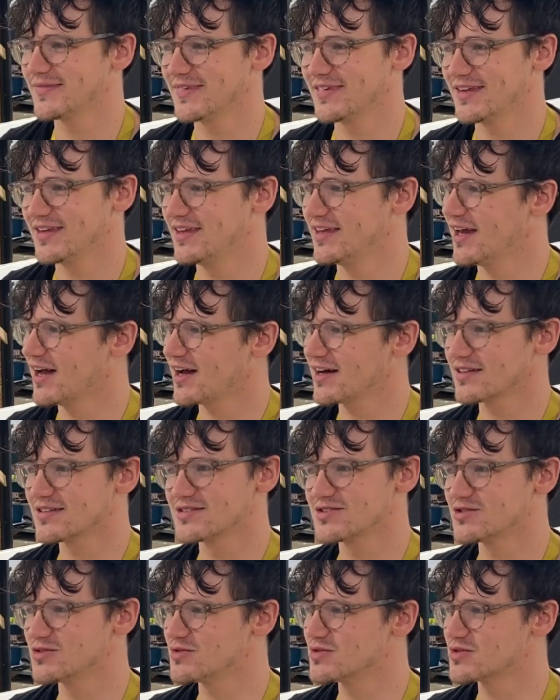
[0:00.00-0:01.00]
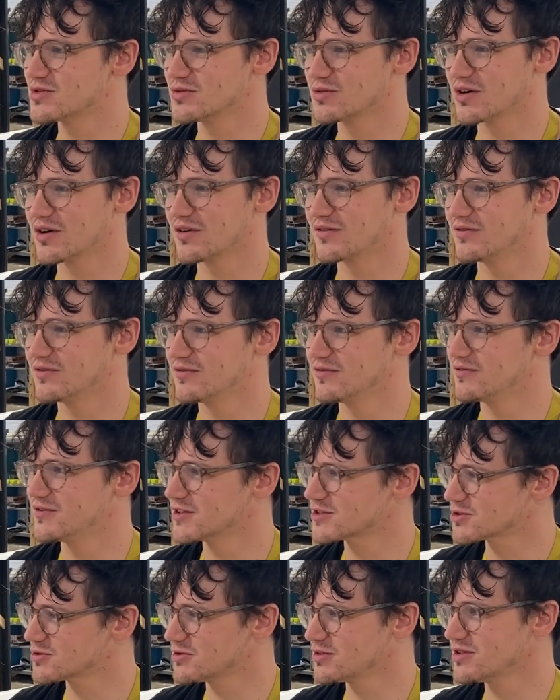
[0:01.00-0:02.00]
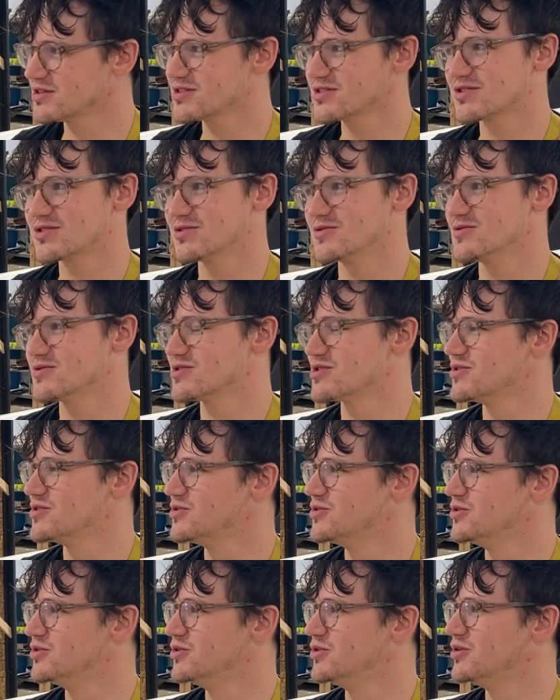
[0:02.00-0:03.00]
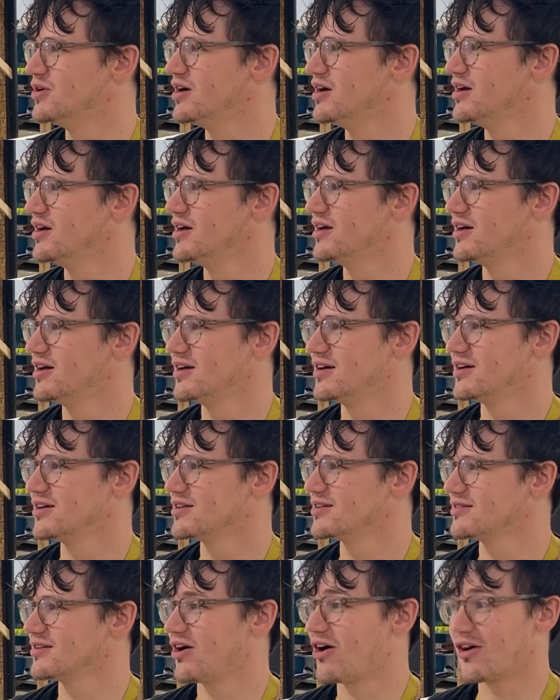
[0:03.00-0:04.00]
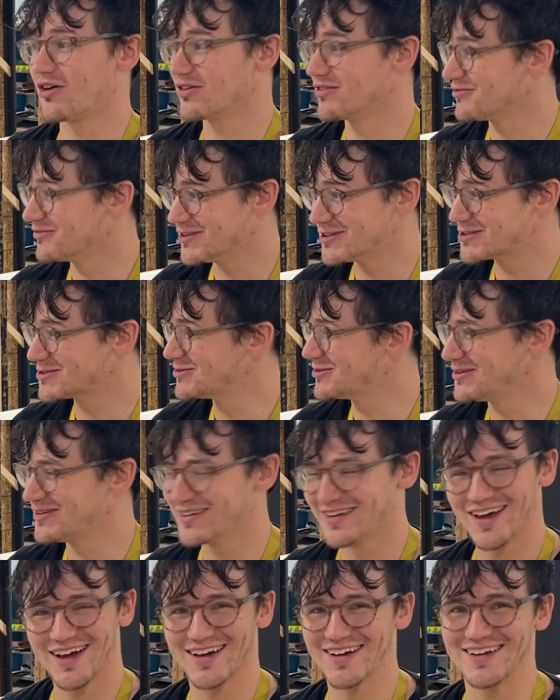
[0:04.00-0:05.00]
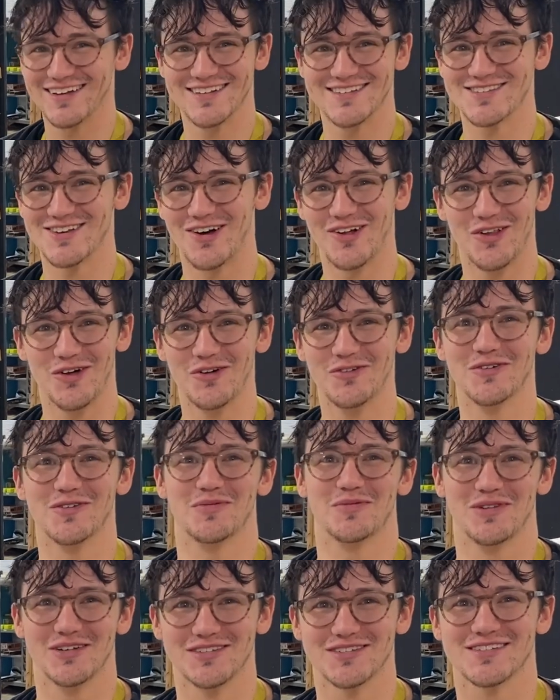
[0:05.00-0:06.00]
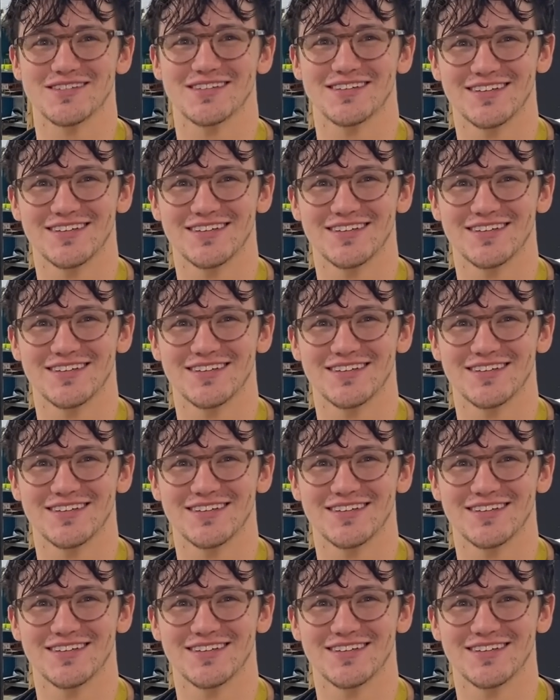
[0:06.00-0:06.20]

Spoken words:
Yeah, students who are visual, students who aren't visual, yeah, it's all over the place.